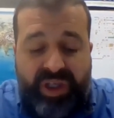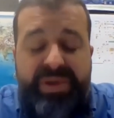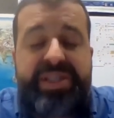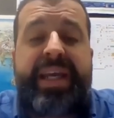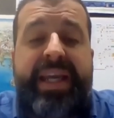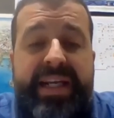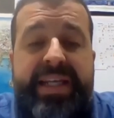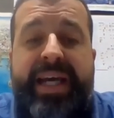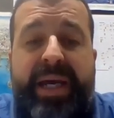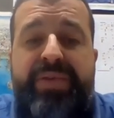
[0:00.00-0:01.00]
particular
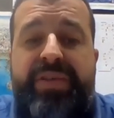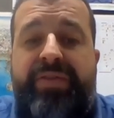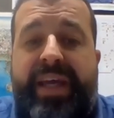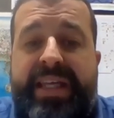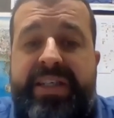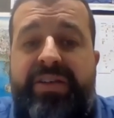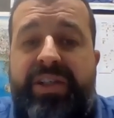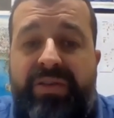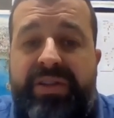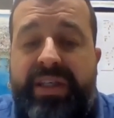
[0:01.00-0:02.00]
types of data and
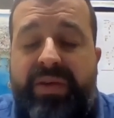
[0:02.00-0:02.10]
uses.